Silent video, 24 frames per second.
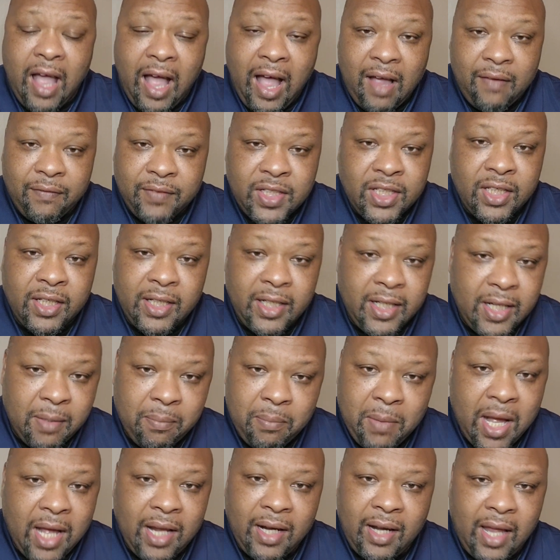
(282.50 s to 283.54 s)
I've done it in
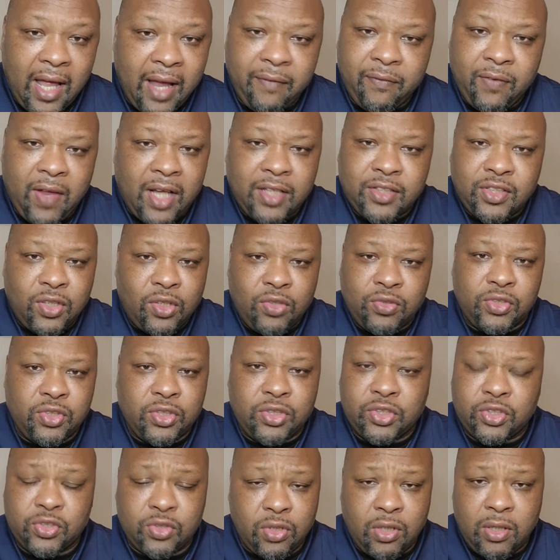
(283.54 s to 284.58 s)
my life. I told you
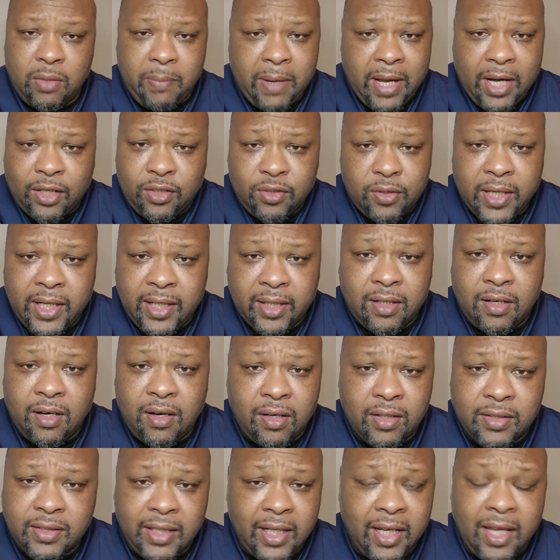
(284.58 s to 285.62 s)
the story about credit
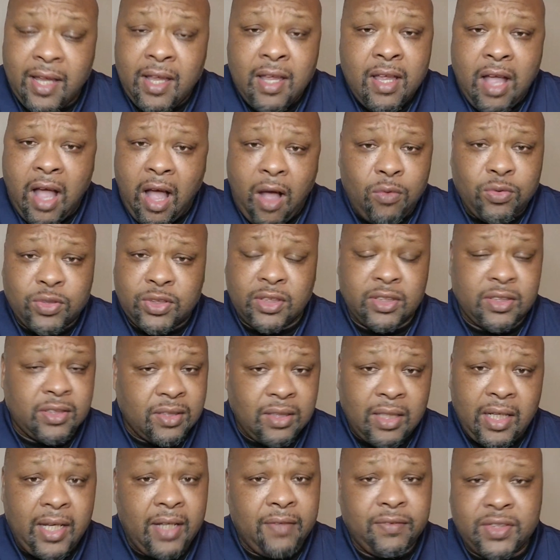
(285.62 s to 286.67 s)
card debt. I was a
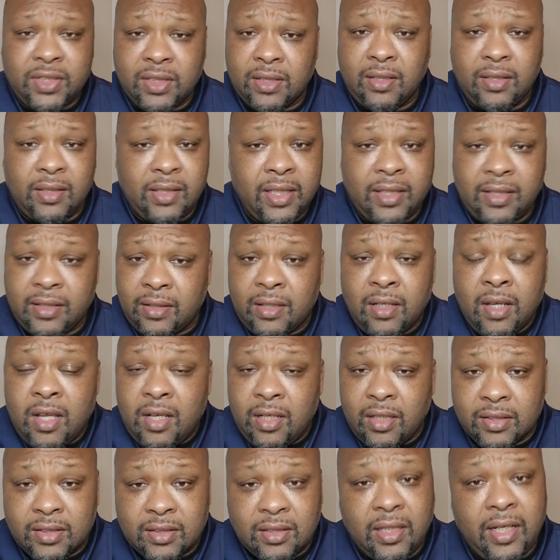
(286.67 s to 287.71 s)
slave to the lender,
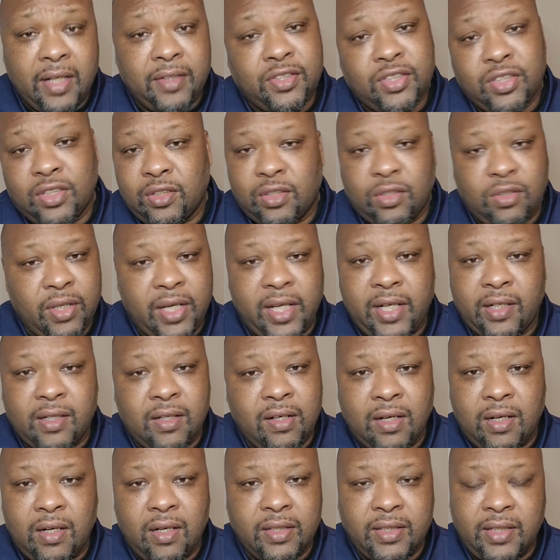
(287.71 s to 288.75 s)
a slave to the credit
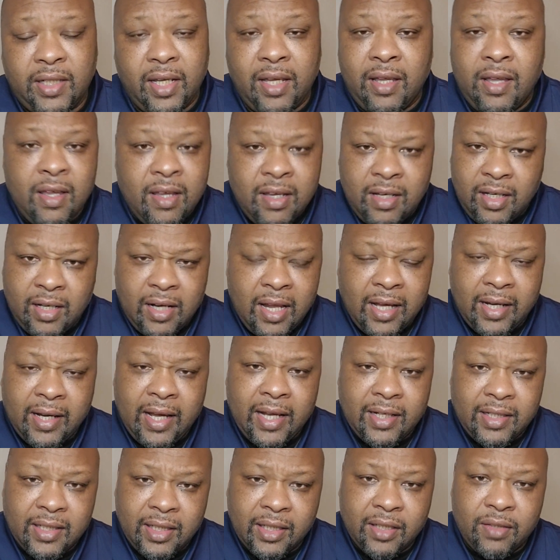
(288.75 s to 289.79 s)
card debt. And I
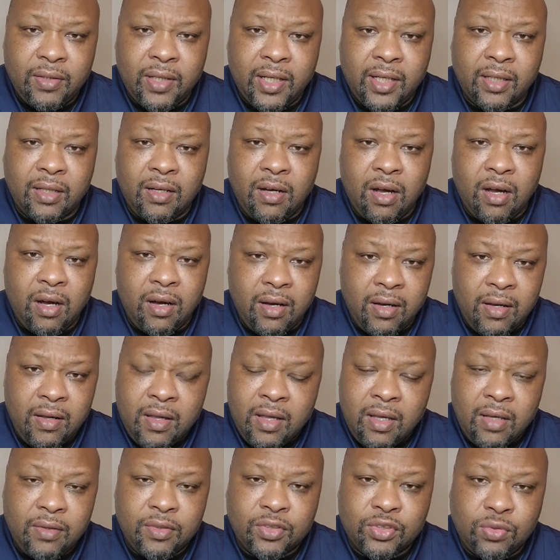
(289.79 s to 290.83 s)
got that credit card.
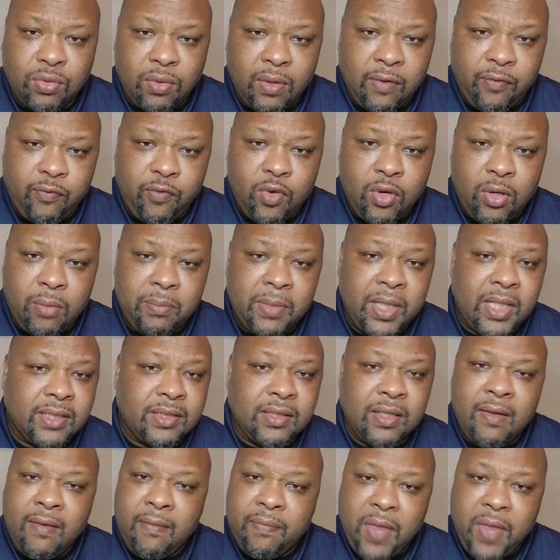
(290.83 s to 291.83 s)
It was 24 months.